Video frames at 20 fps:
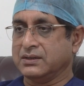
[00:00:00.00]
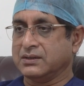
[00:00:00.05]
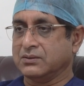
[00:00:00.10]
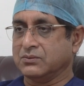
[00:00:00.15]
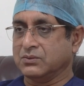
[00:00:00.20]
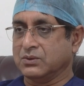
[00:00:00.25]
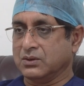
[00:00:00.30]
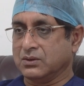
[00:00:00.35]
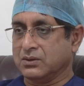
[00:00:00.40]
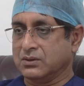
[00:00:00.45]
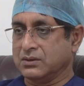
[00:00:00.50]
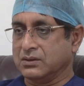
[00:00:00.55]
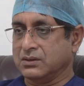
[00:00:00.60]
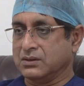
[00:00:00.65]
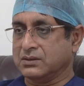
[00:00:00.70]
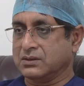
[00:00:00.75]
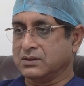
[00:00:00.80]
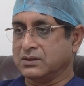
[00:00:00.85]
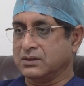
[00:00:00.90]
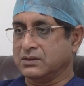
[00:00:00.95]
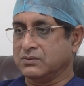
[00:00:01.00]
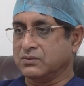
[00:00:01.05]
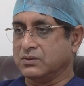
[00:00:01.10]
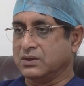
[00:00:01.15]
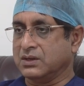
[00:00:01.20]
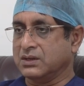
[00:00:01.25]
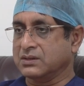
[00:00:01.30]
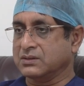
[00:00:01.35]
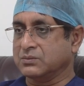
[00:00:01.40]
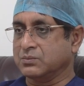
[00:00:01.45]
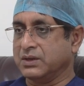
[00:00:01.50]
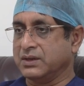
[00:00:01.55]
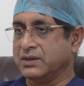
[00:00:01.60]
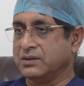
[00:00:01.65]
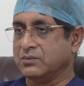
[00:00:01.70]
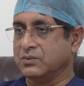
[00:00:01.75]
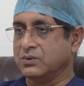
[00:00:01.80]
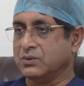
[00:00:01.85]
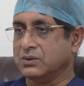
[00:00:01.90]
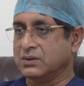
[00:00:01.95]
it works by
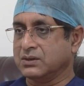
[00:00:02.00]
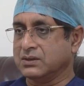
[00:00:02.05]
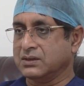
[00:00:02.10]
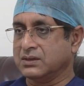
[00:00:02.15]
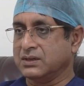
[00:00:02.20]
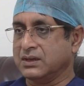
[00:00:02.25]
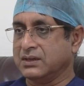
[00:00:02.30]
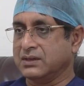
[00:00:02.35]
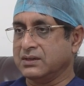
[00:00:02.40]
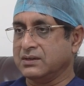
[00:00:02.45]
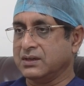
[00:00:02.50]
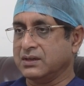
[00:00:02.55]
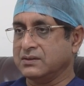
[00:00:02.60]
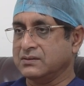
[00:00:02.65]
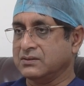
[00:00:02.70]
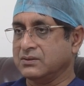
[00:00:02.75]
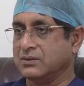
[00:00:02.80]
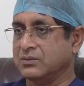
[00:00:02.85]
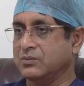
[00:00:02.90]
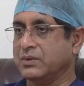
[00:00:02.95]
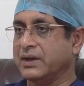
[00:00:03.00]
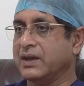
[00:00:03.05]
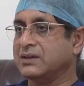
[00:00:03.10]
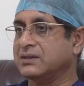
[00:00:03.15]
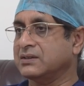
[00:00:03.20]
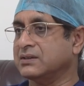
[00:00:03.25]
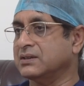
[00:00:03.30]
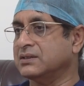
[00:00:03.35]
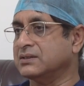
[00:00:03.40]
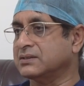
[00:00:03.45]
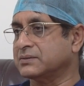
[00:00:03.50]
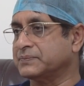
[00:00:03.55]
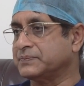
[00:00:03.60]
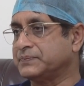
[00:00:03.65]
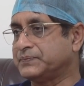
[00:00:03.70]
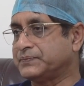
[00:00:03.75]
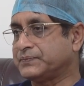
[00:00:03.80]
a motor and runs on batteries.